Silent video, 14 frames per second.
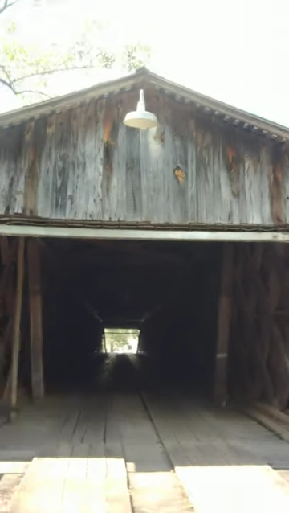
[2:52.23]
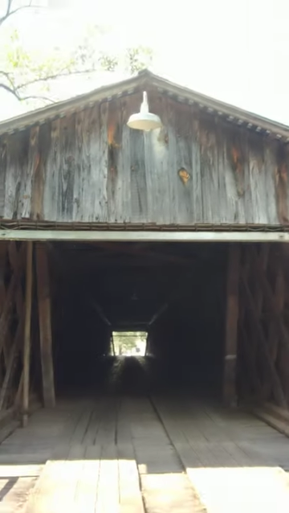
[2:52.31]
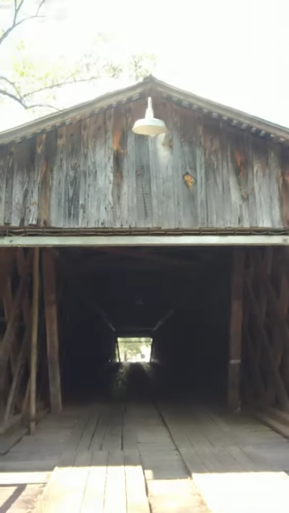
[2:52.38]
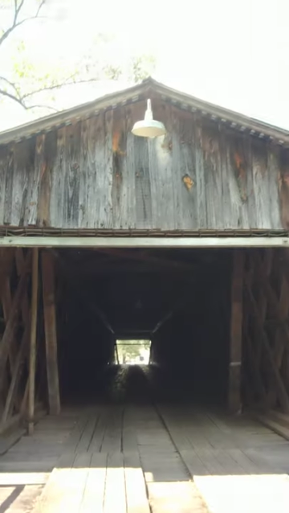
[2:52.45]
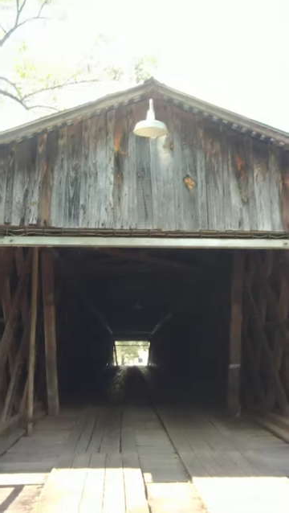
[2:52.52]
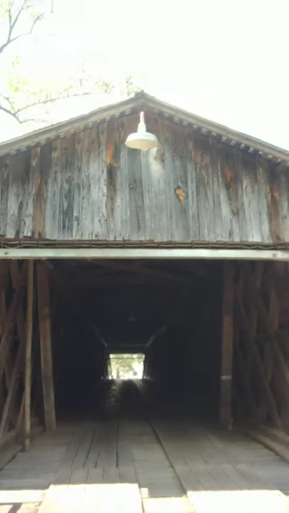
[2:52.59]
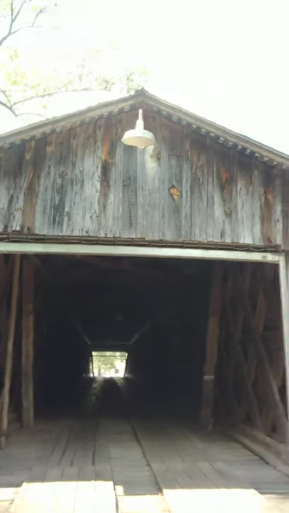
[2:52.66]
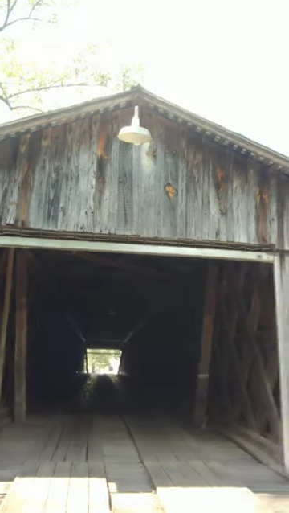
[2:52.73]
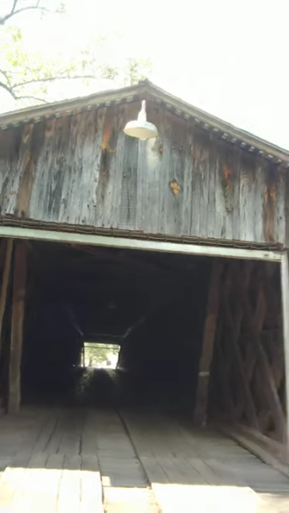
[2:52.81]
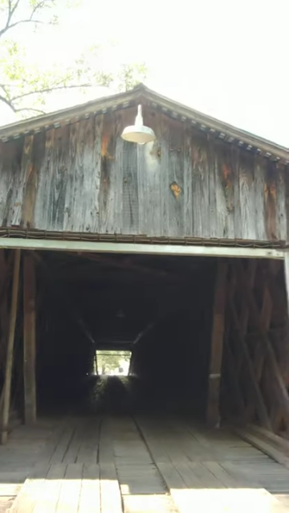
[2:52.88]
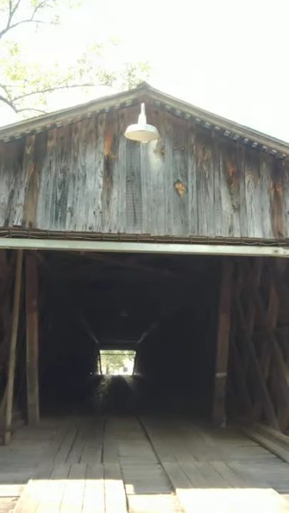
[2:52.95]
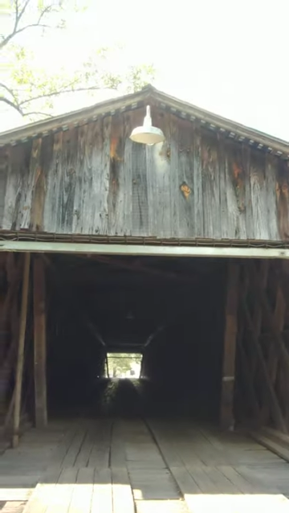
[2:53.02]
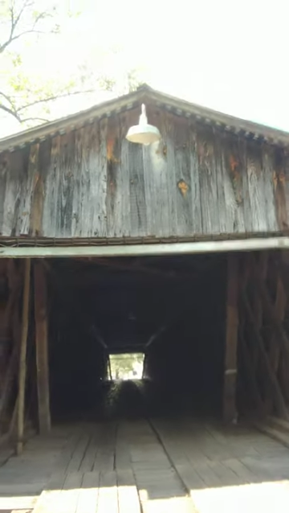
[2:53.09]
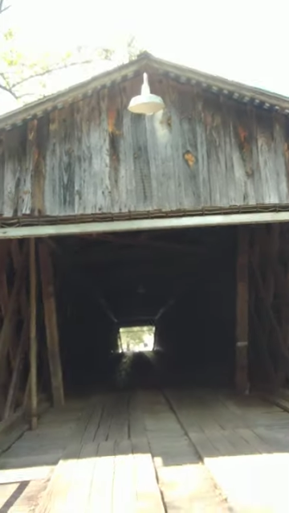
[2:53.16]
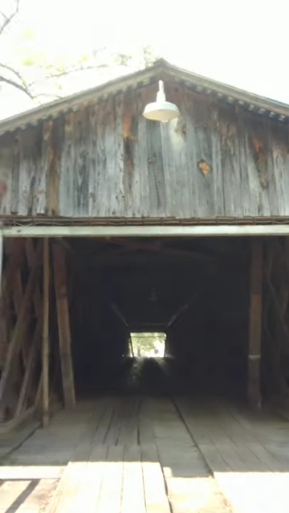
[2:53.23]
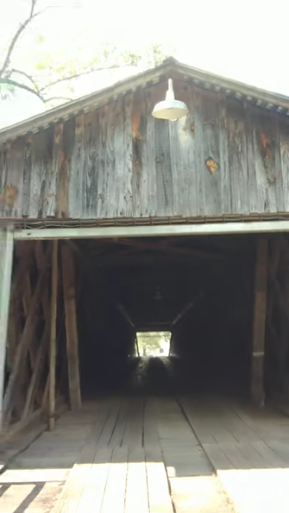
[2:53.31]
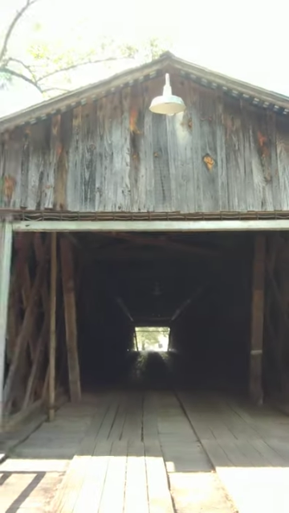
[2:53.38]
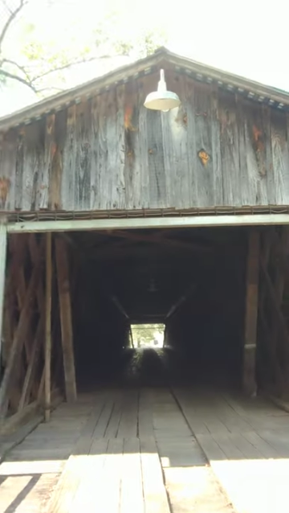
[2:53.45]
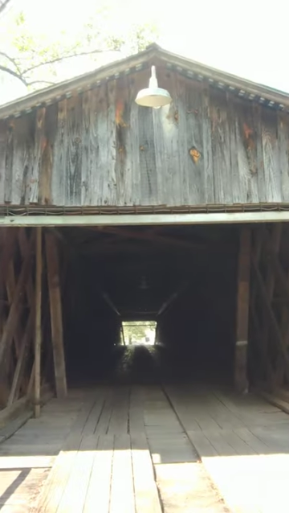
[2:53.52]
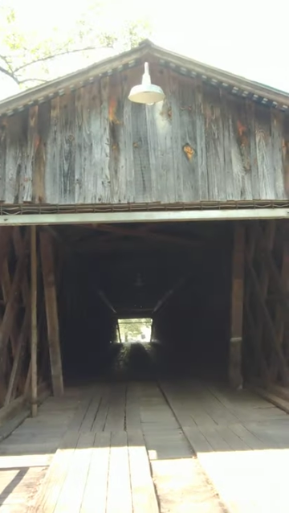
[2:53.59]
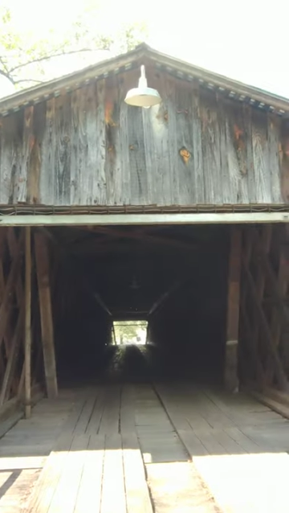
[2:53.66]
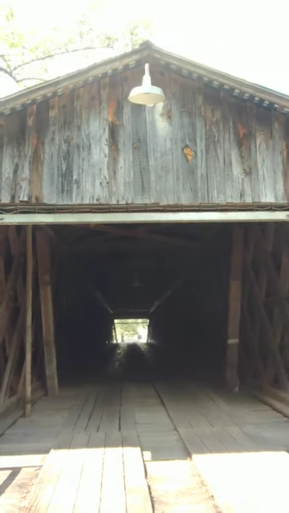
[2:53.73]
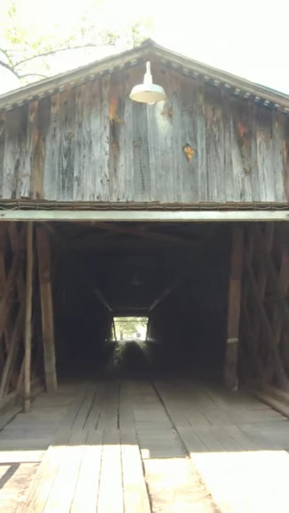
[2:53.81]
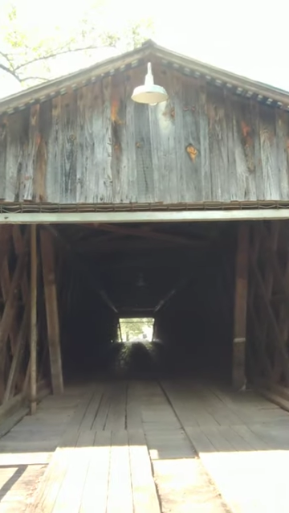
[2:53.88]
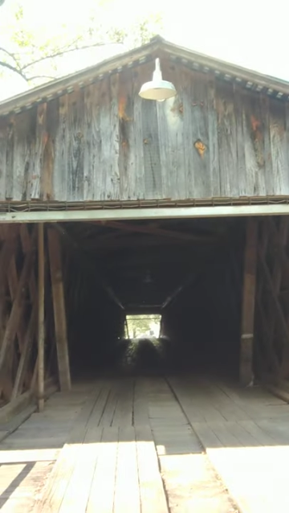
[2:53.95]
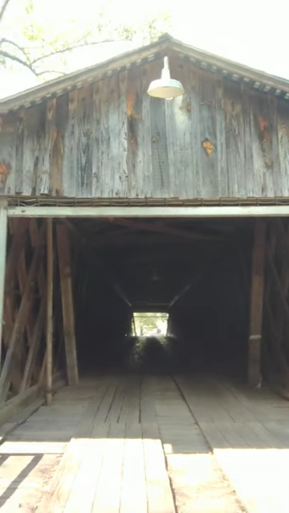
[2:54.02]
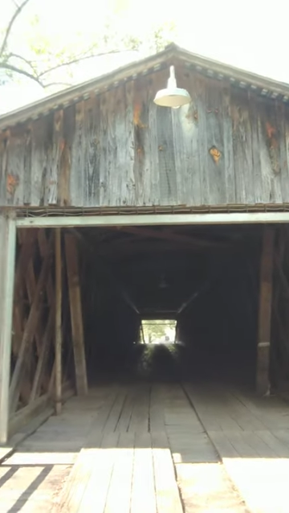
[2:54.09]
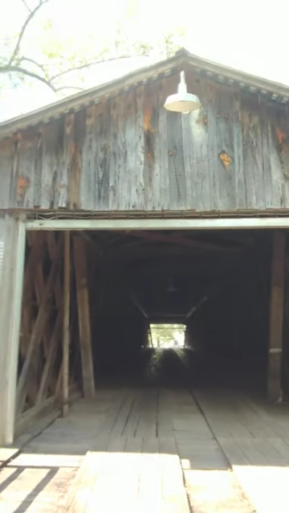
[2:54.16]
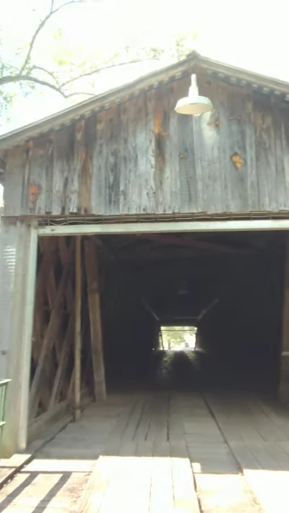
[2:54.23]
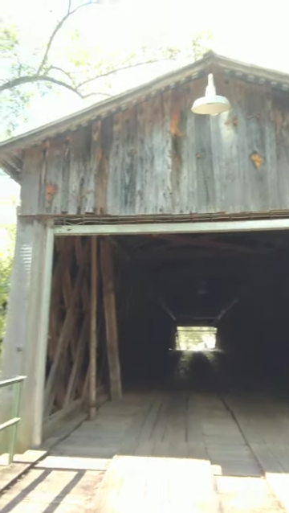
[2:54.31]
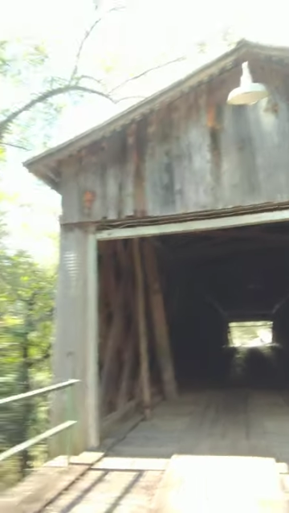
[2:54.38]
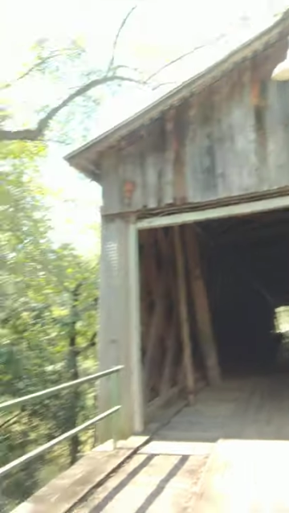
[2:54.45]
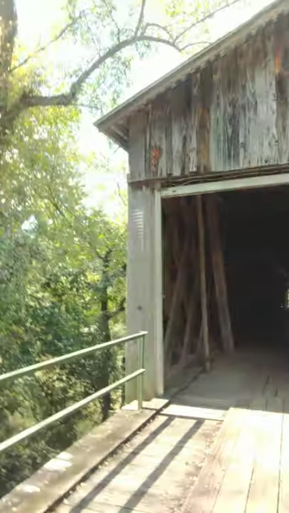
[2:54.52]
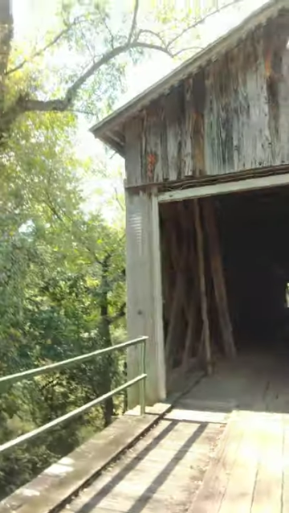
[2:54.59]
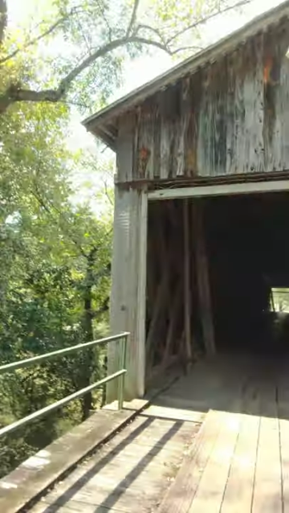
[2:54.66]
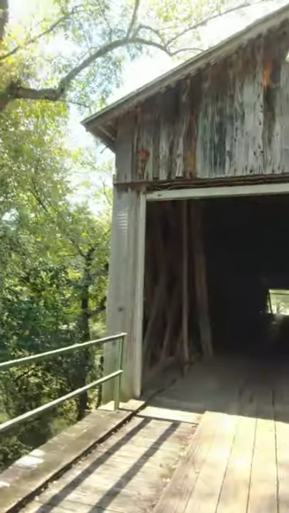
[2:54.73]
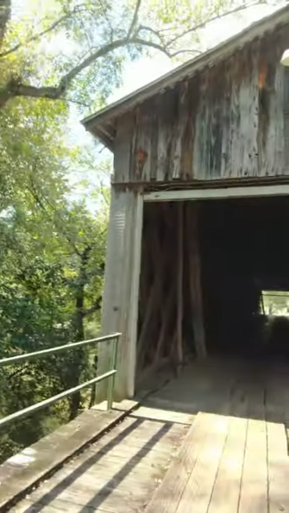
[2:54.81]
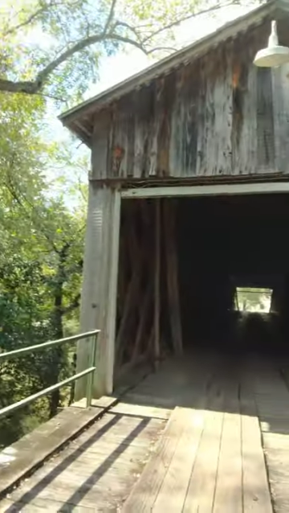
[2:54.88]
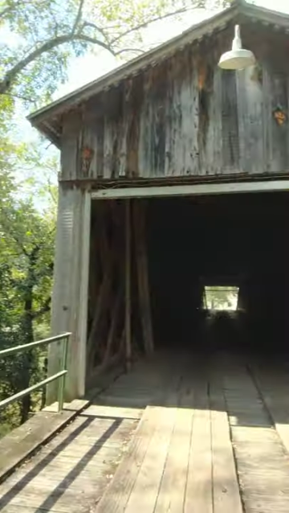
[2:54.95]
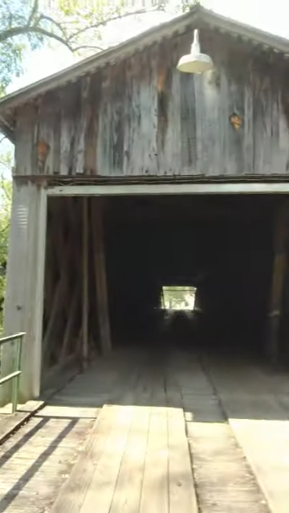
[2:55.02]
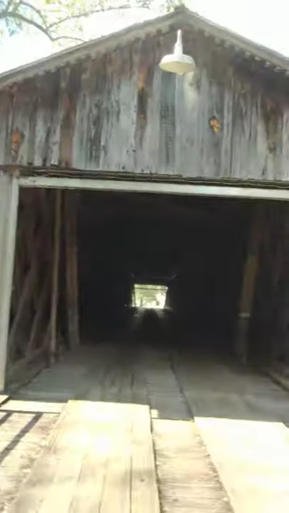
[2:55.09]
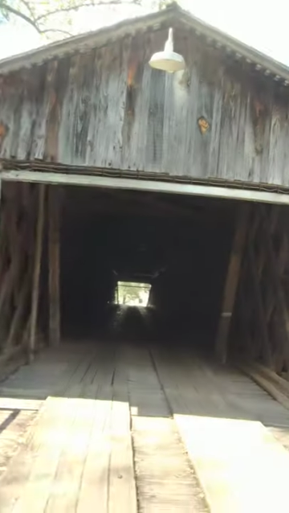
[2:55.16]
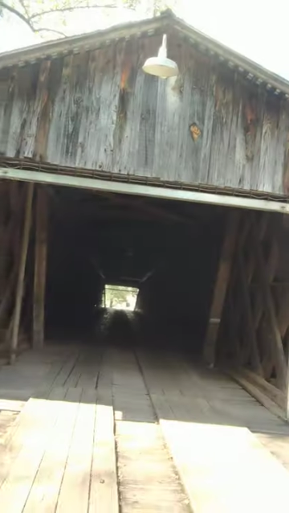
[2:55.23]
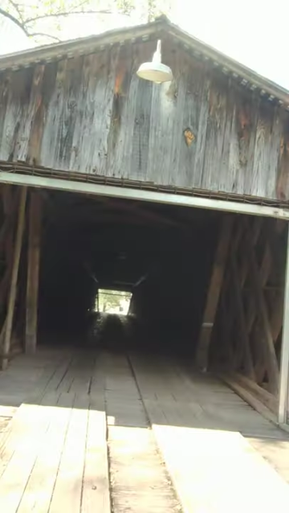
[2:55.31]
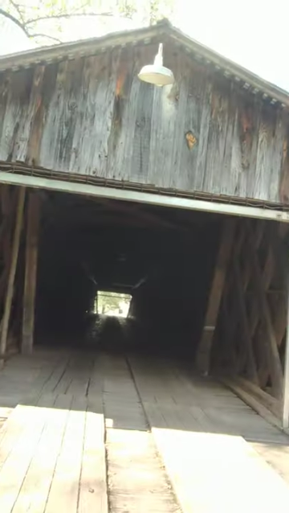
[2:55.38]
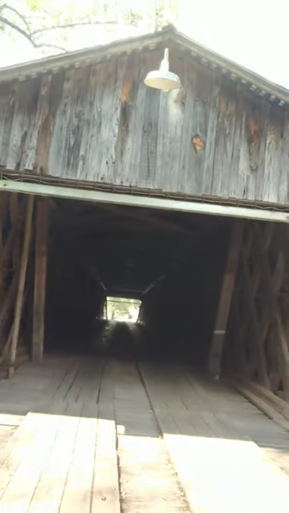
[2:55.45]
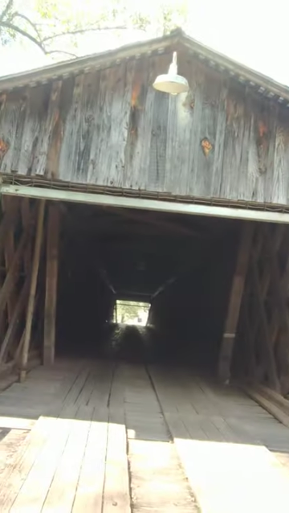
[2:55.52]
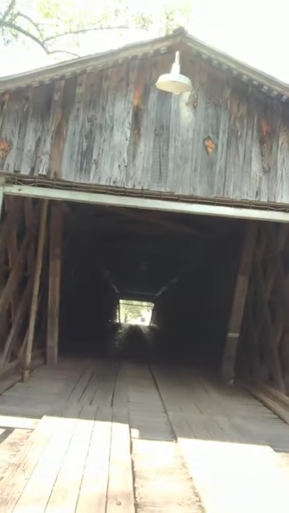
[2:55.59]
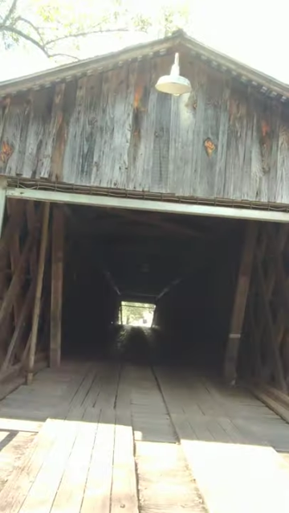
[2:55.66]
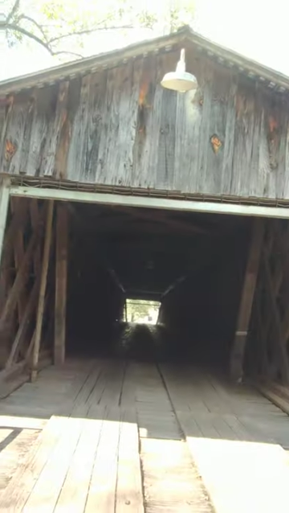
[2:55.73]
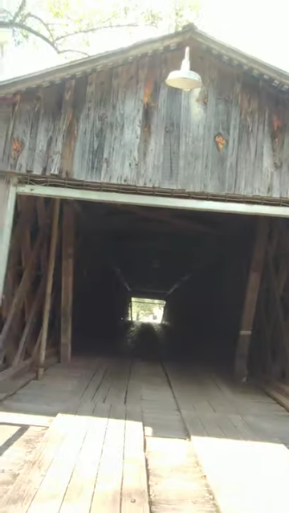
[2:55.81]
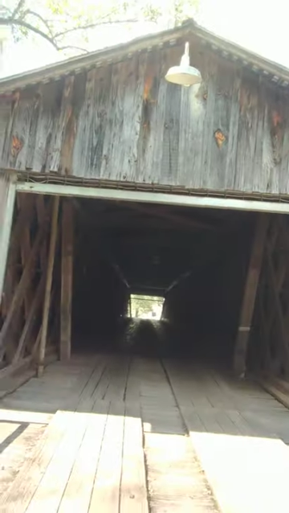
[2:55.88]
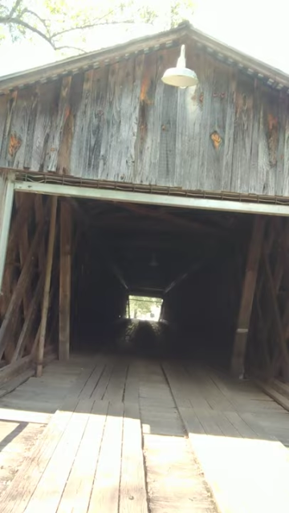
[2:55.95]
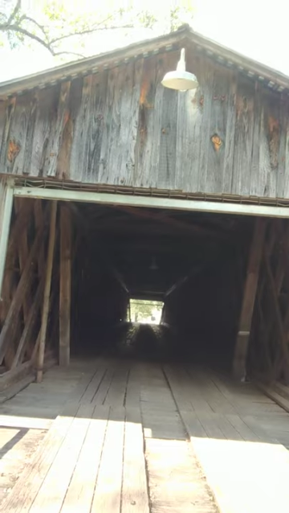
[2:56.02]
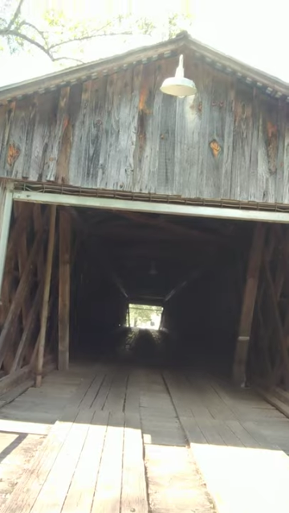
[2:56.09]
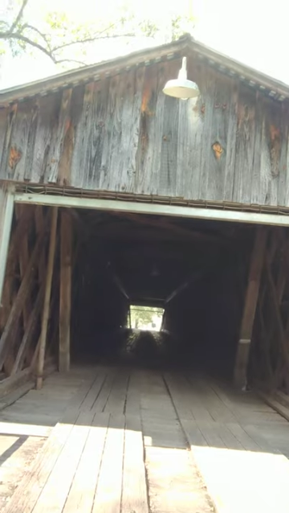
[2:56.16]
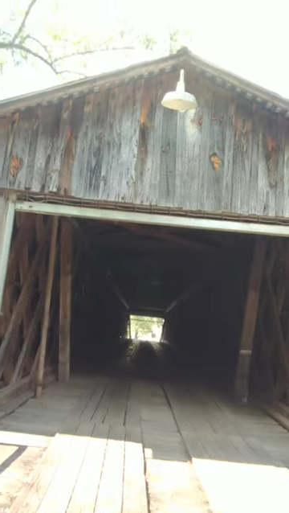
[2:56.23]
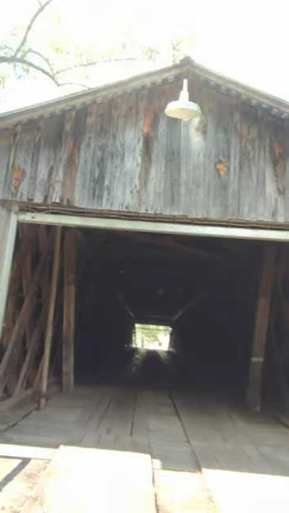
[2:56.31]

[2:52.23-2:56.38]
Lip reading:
Nobody's mouth can be seen.